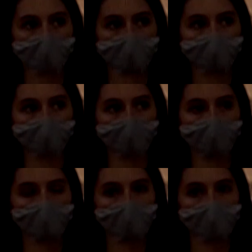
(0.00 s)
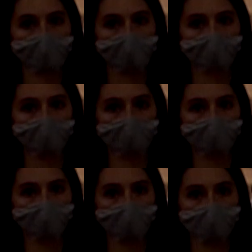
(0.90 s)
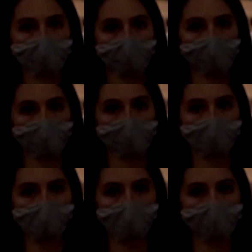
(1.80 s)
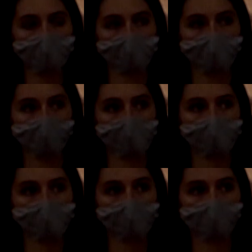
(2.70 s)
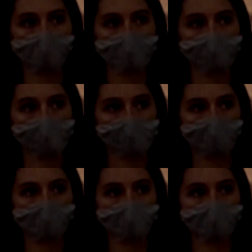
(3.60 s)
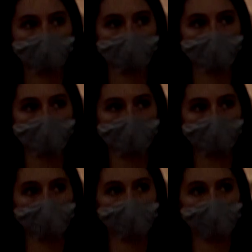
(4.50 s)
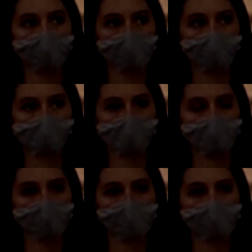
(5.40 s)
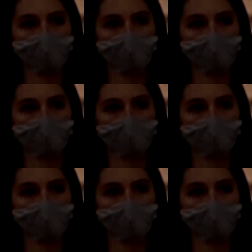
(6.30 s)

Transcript: (not speaking)